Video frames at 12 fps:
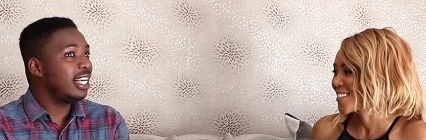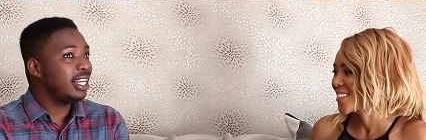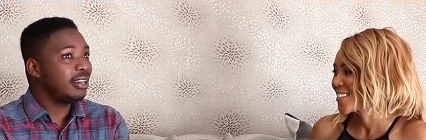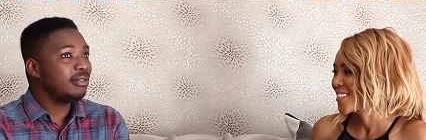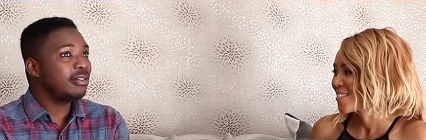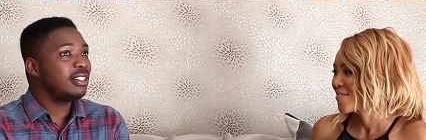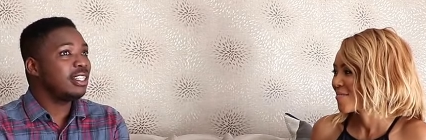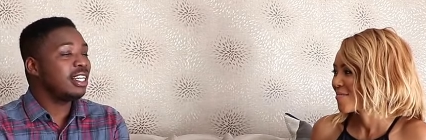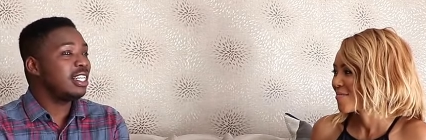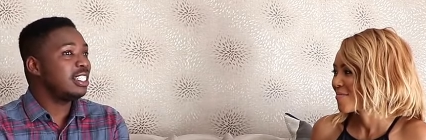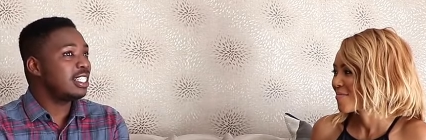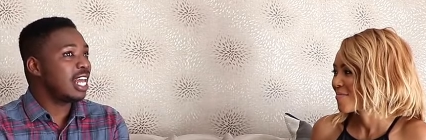Speaker 1: lived
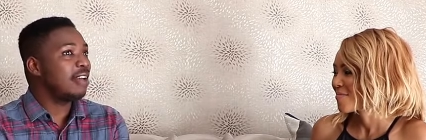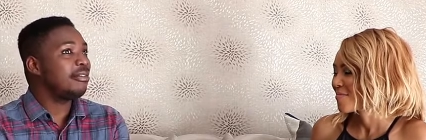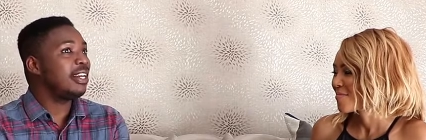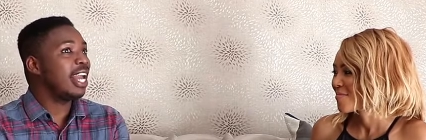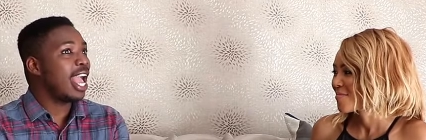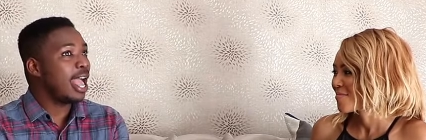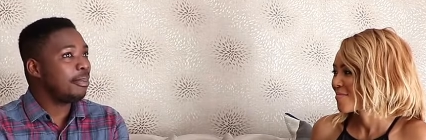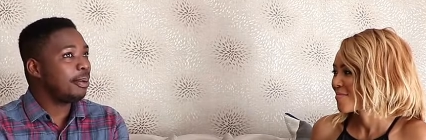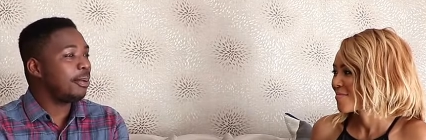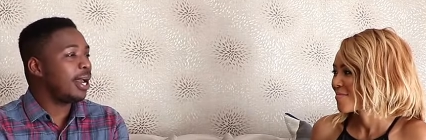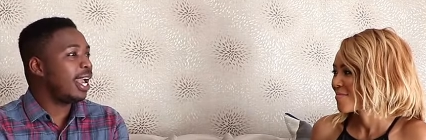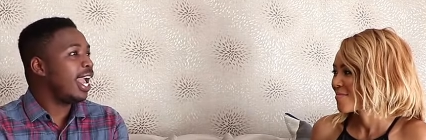his life in a happy
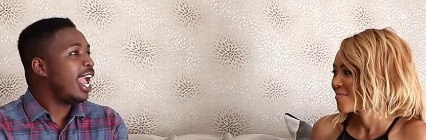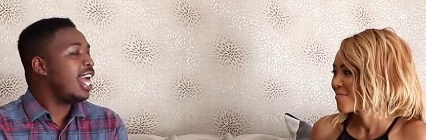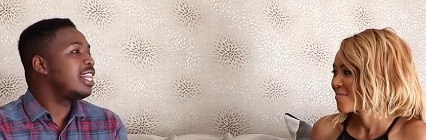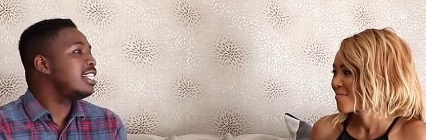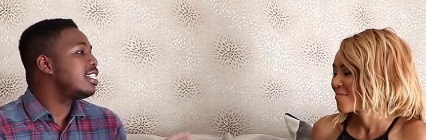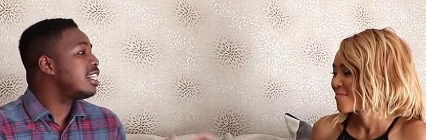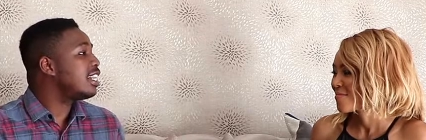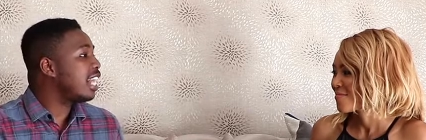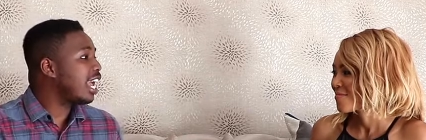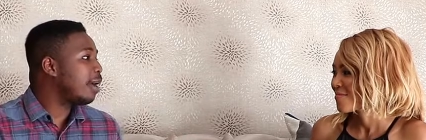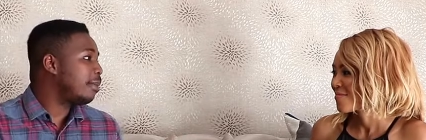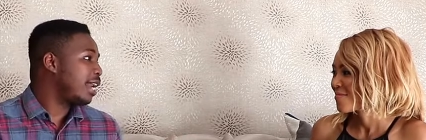way. And that's the
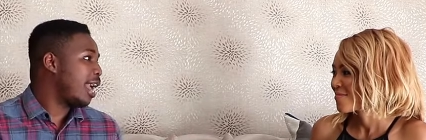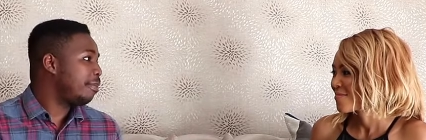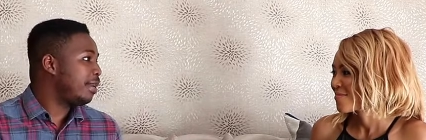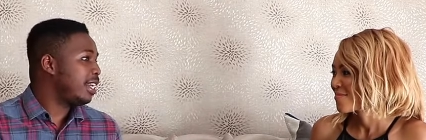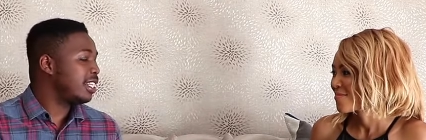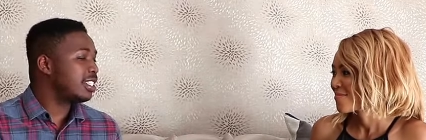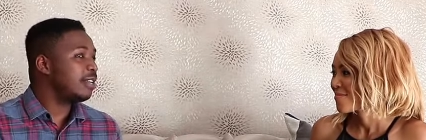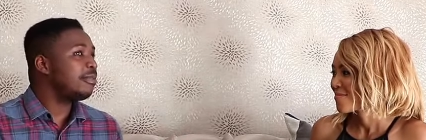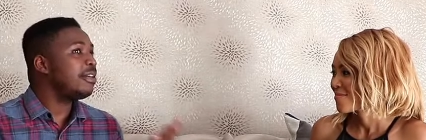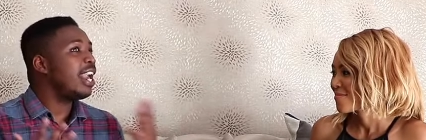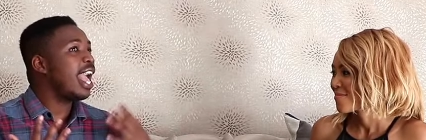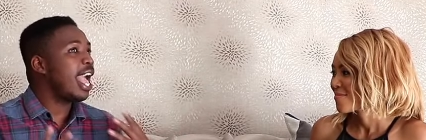thing about happiness.
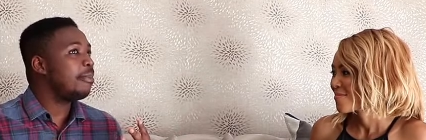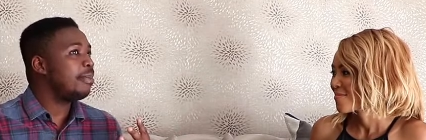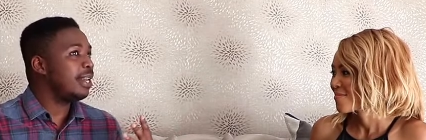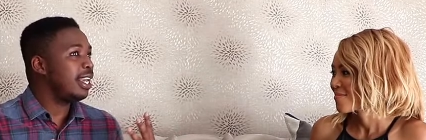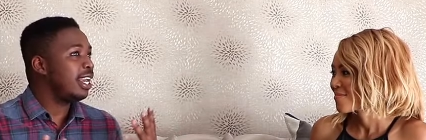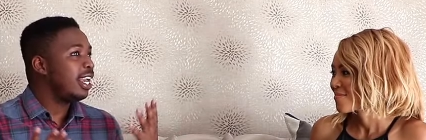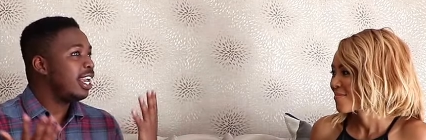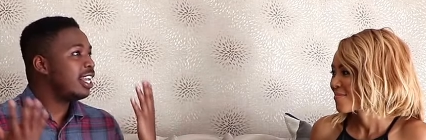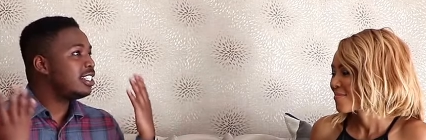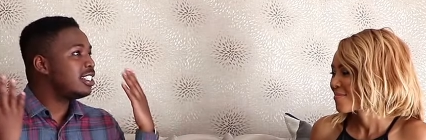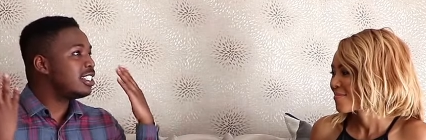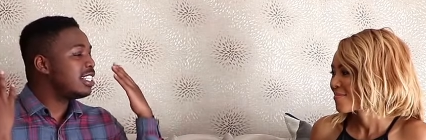If you're happy,
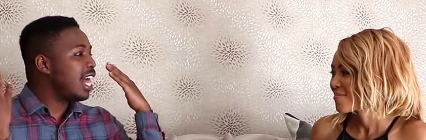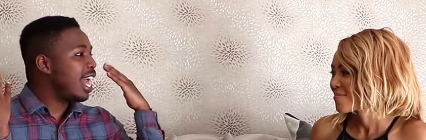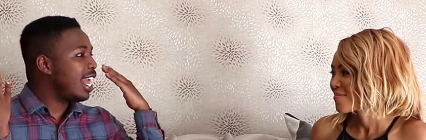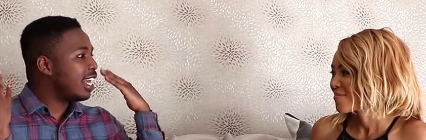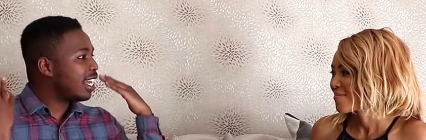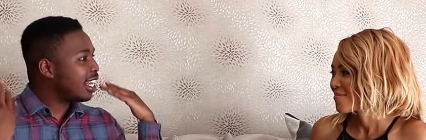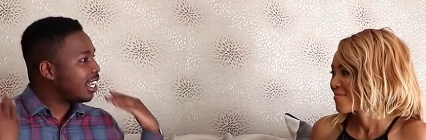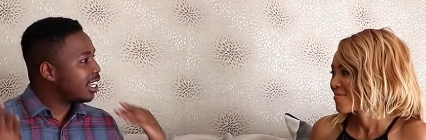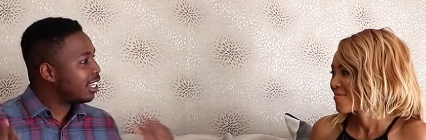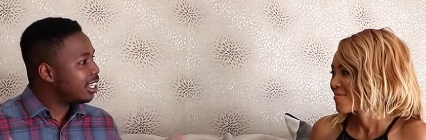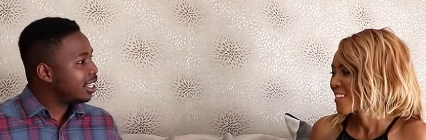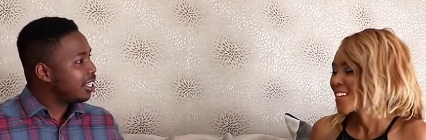it just like
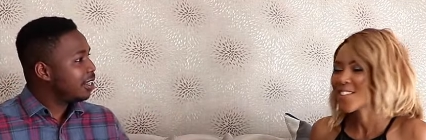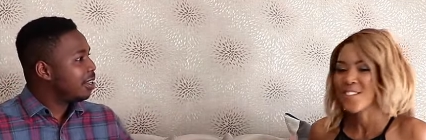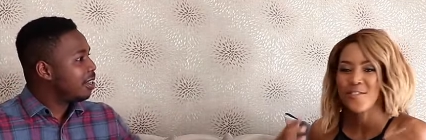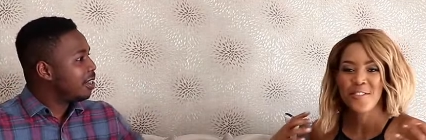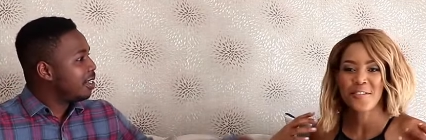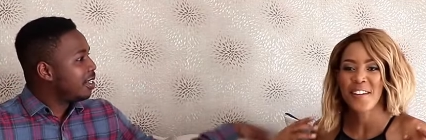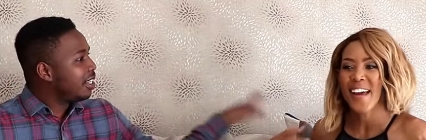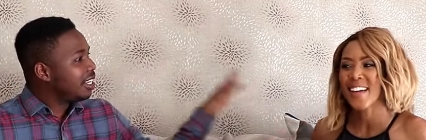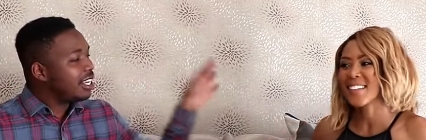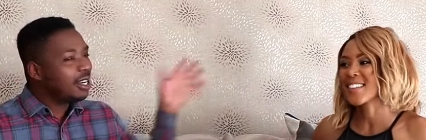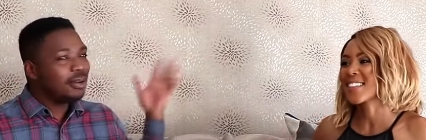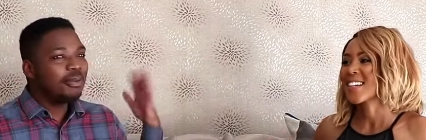
Speaker 2: it just
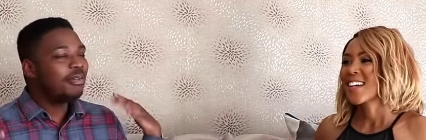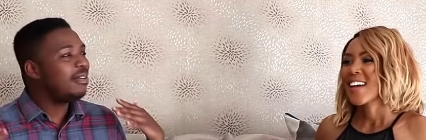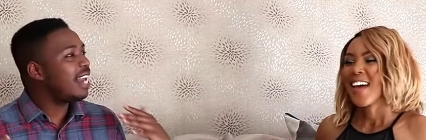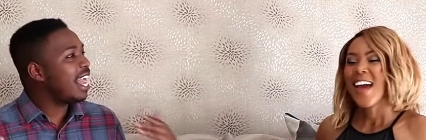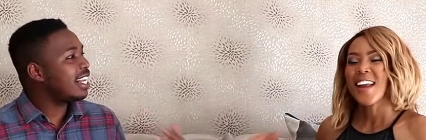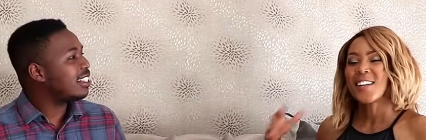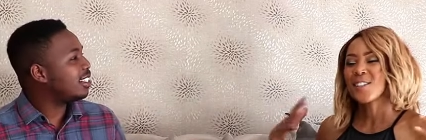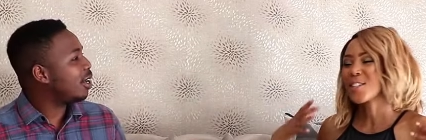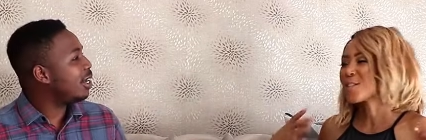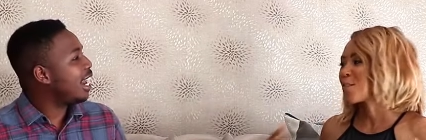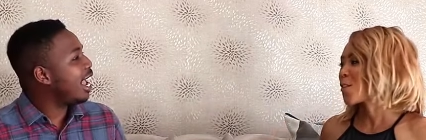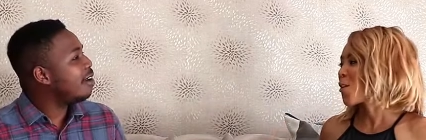reflects
Speaker 1: it reflects it
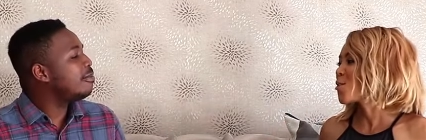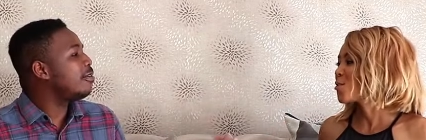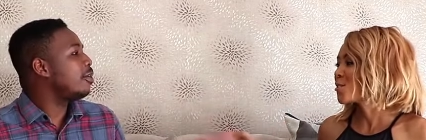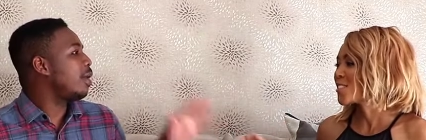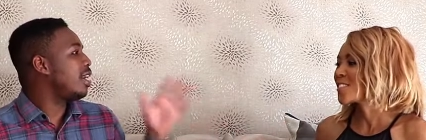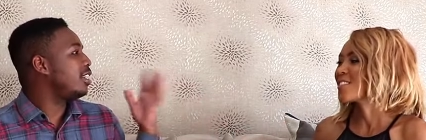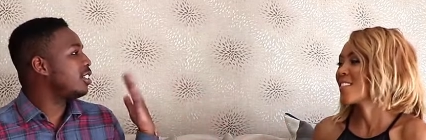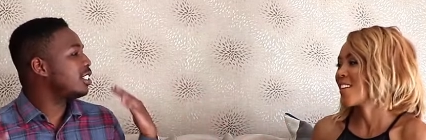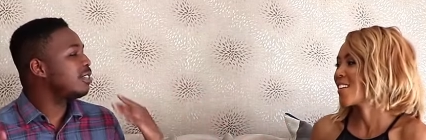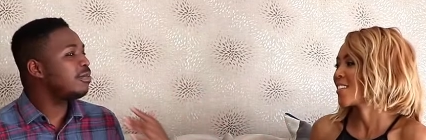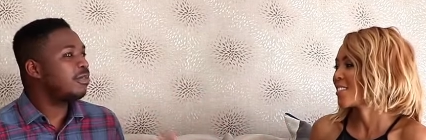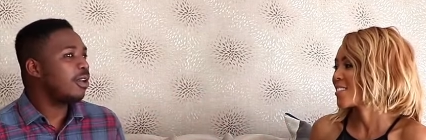on flows. everyone. It
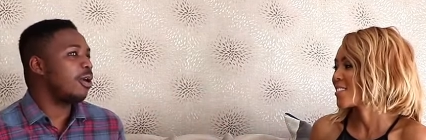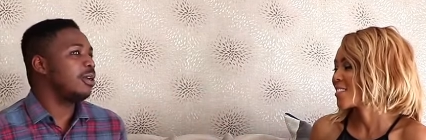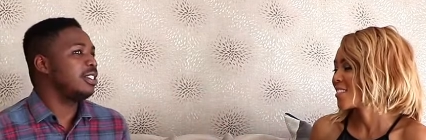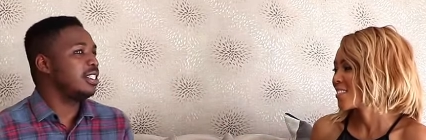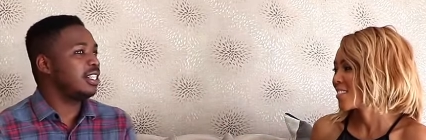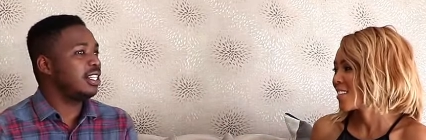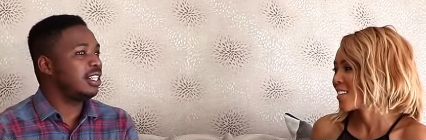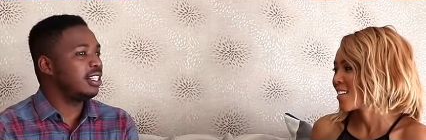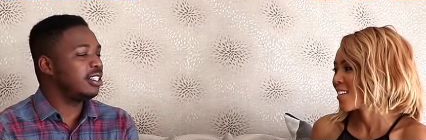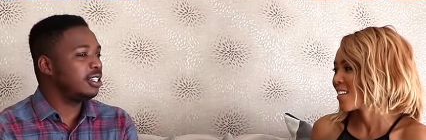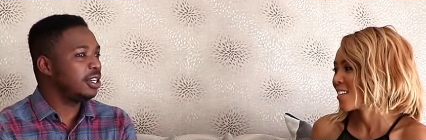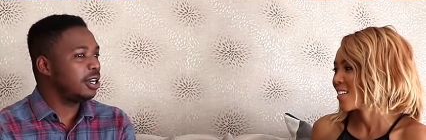just flows
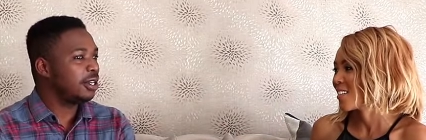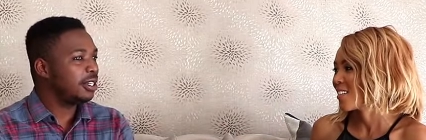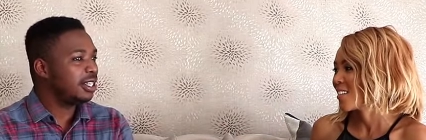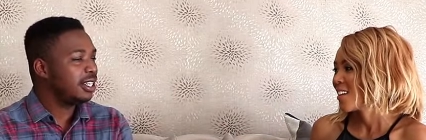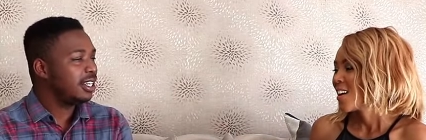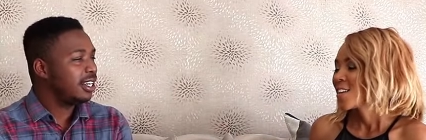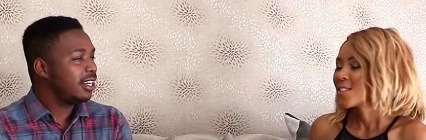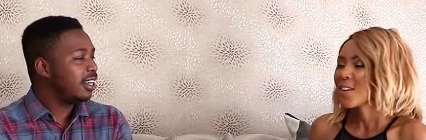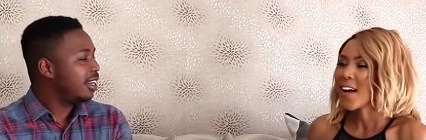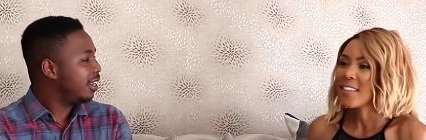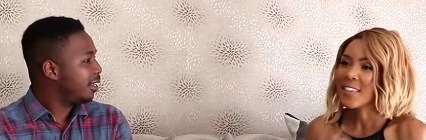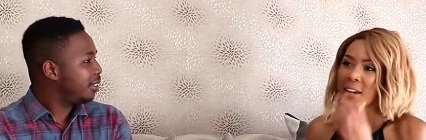and yeah. you know.
Speaker 2: So
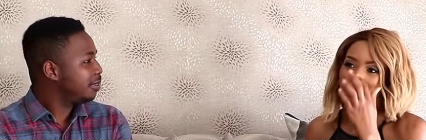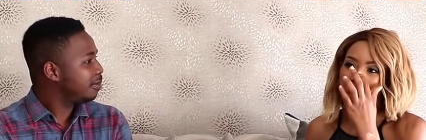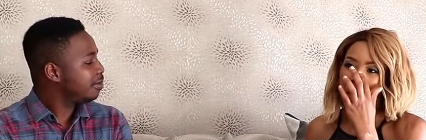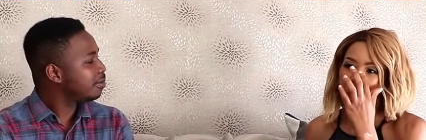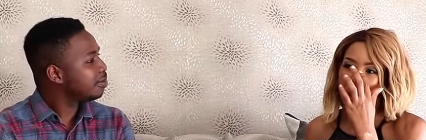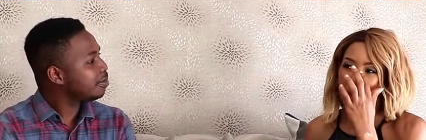I think we, we